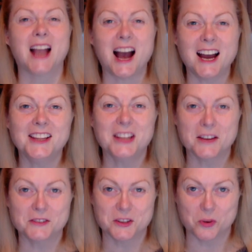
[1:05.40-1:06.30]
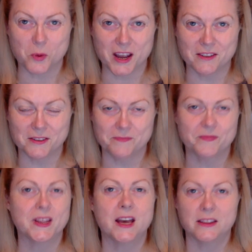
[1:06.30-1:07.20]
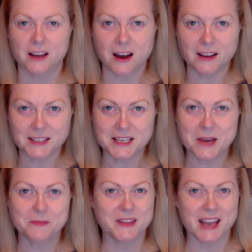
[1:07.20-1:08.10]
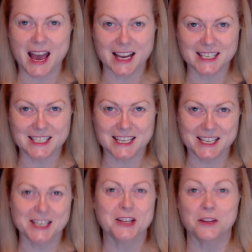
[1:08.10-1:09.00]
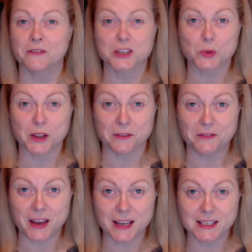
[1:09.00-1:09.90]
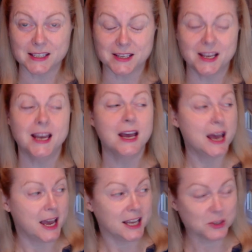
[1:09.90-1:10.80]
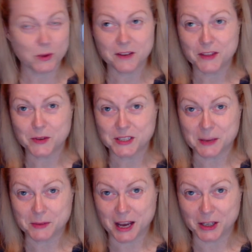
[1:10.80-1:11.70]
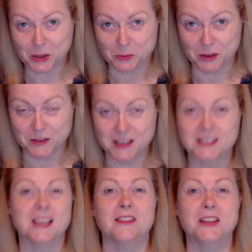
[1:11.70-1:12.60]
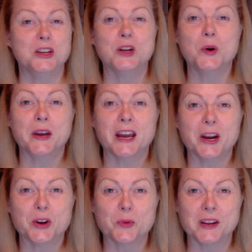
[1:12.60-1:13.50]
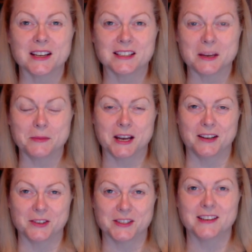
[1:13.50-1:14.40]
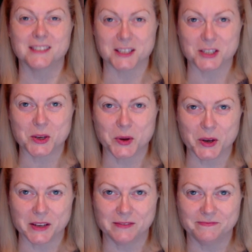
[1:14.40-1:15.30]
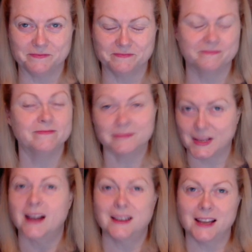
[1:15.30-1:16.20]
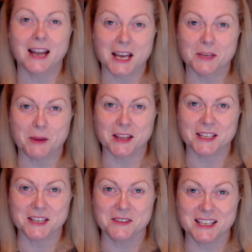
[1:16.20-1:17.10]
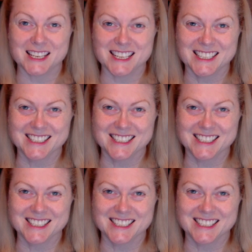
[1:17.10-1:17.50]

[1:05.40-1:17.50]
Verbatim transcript: I loved The Wave. The concept, the acting, the visual effects. It's one of those subtitled movies that you don't care you're reading subtitles because it's so good. And I had to buy the DVD.